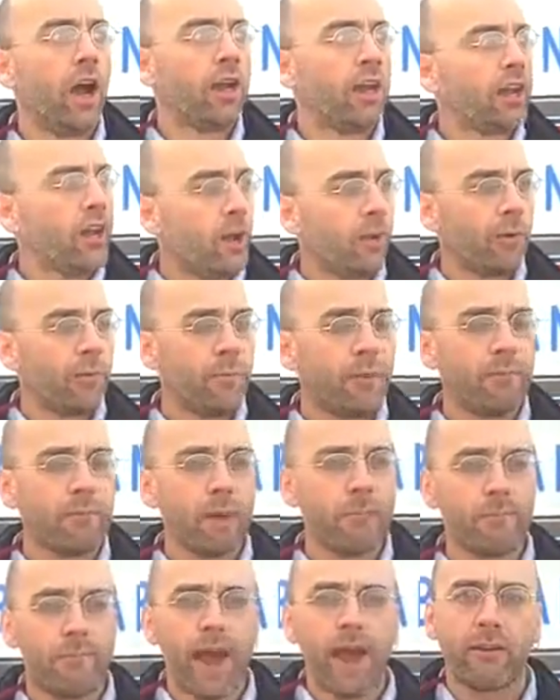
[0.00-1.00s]
You know, I mean,
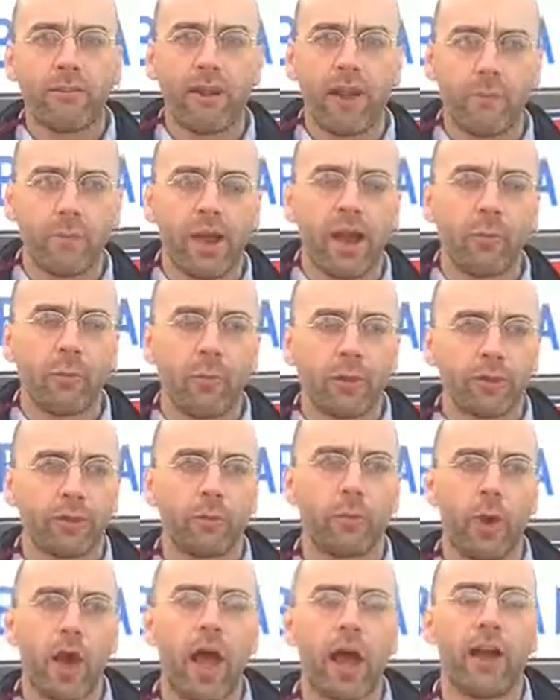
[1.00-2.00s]
my background, I mean, I worked
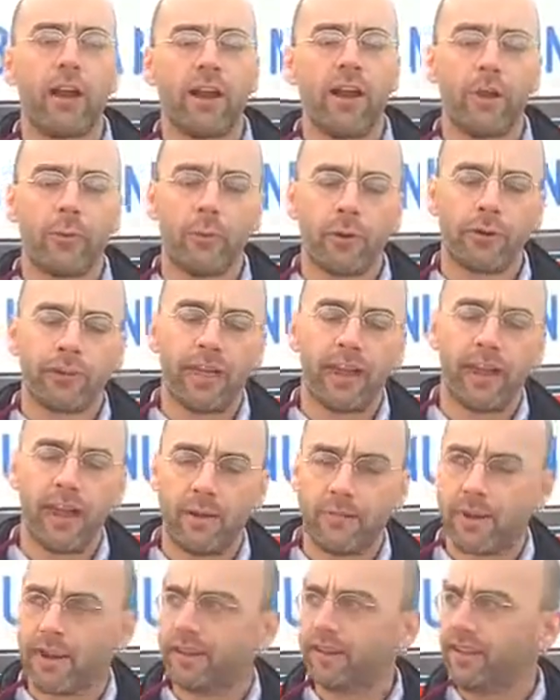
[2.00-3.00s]
at Wired and I worked out at
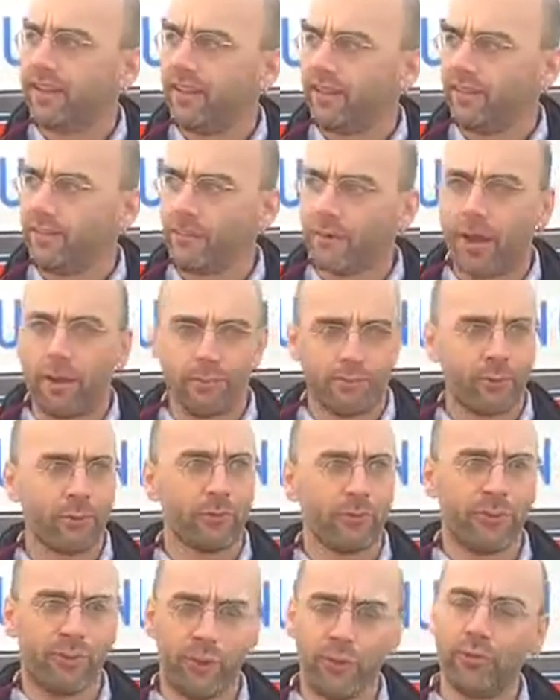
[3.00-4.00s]
MIT, so I'm
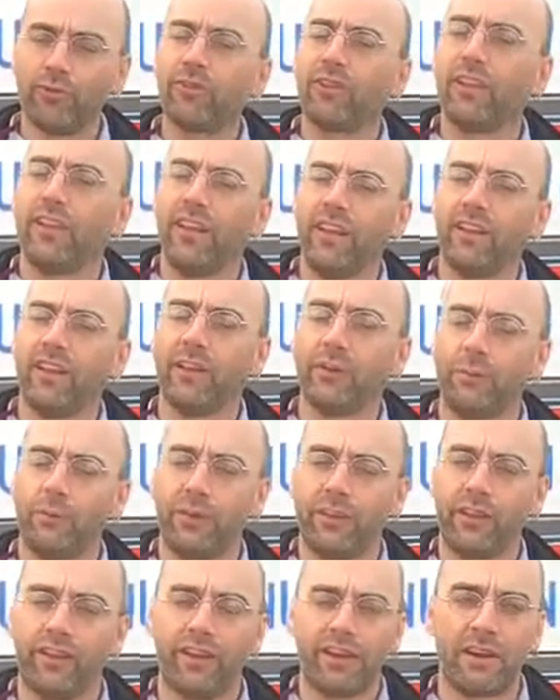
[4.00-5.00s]
sort of used to dealing
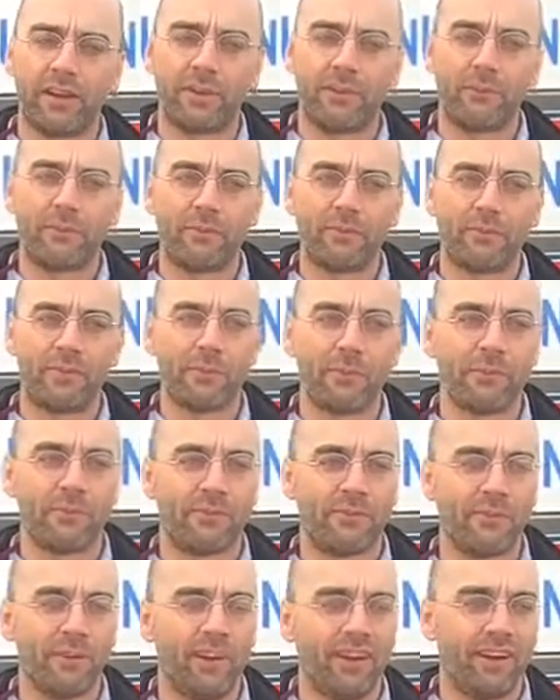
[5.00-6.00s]
with some
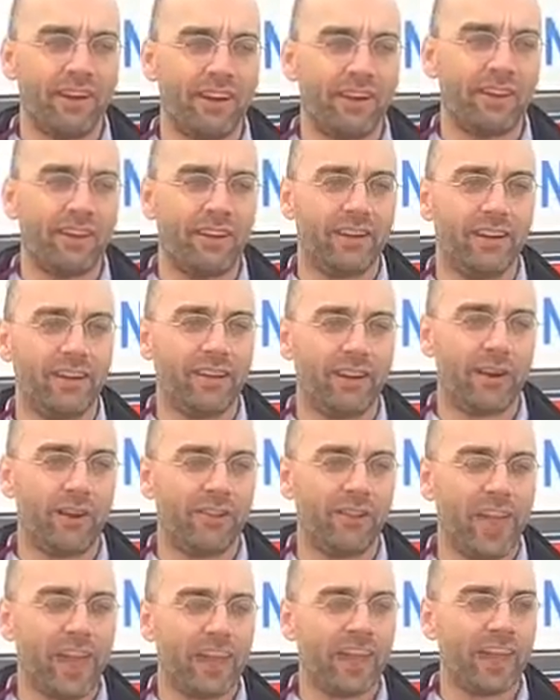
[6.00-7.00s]

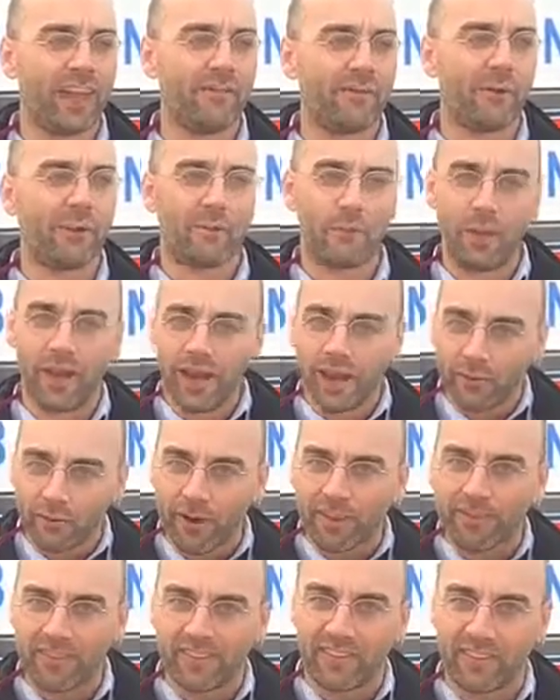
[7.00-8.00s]
on that level. It's been
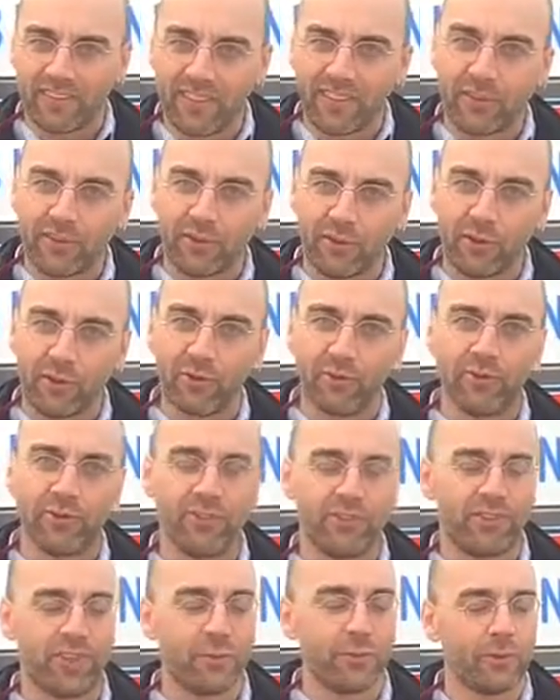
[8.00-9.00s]
interesting to see the
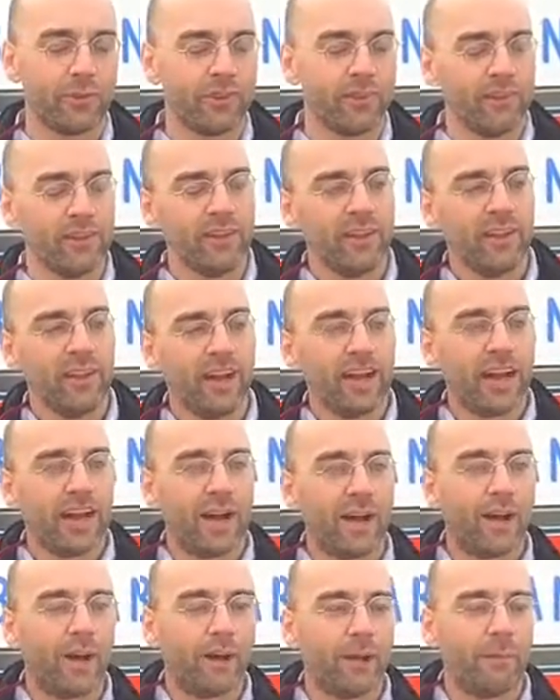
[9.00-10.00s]
students deal with it.
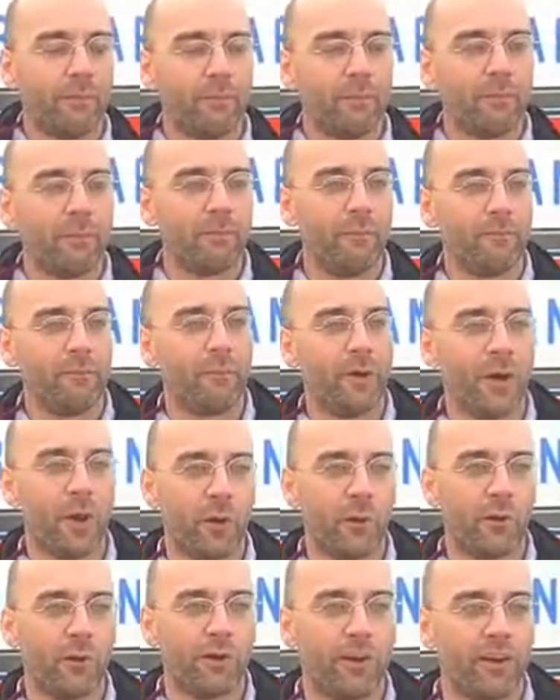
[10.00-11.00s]
You
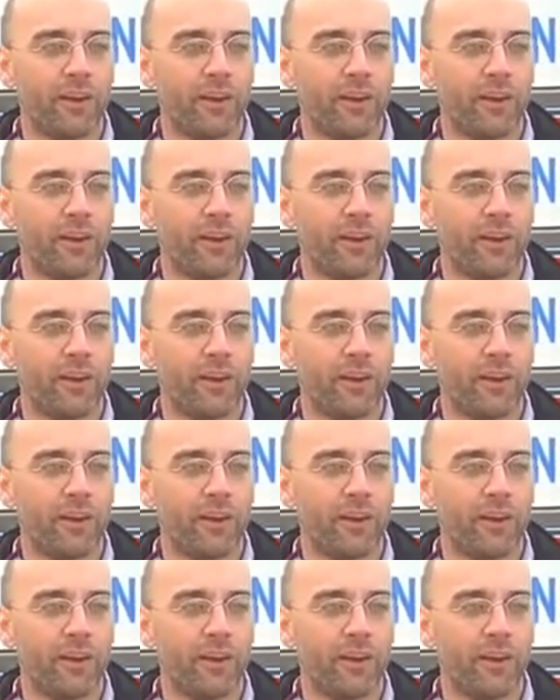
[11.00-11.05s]
know,